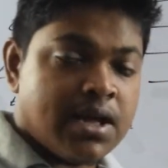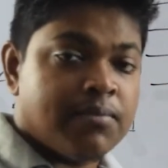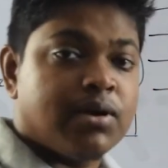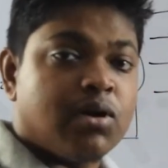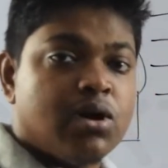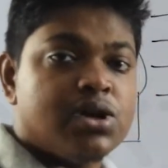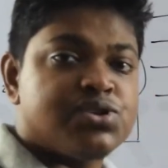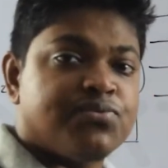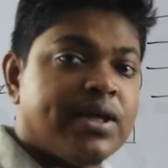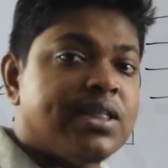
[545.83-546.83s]
Because
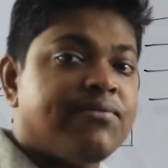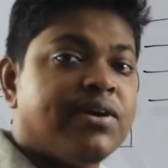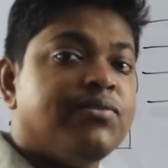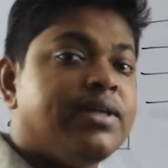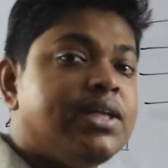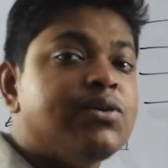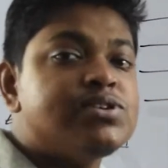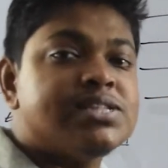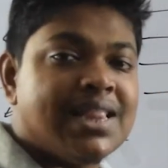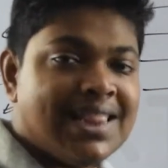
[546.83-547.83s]
whenever we use
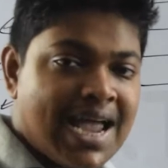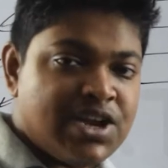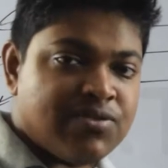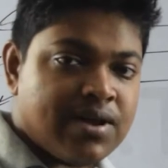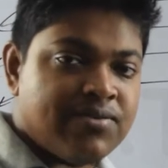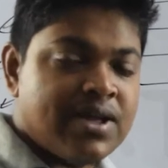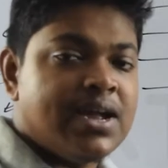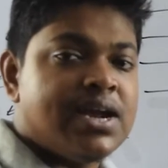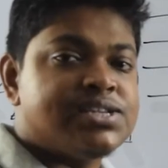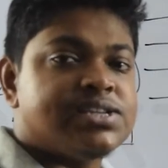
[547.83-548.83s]
the light wave,
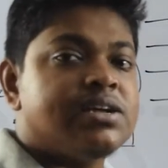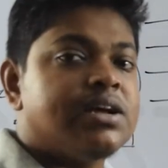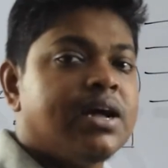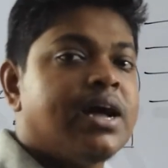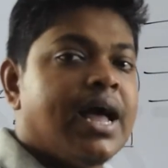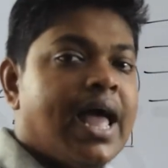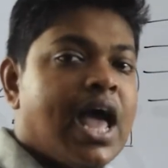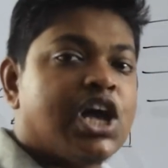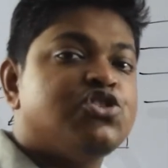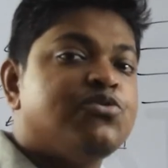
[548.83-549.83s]
it's
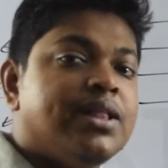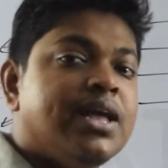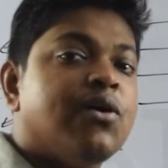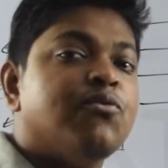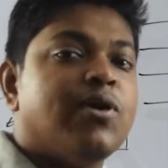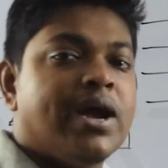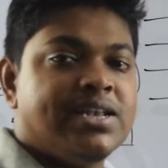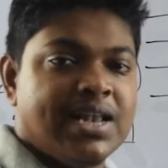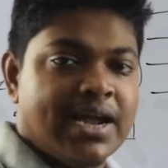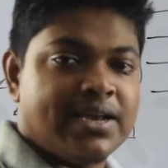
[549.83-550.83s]
actually a white
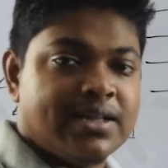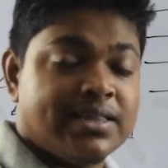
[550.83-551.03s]
light.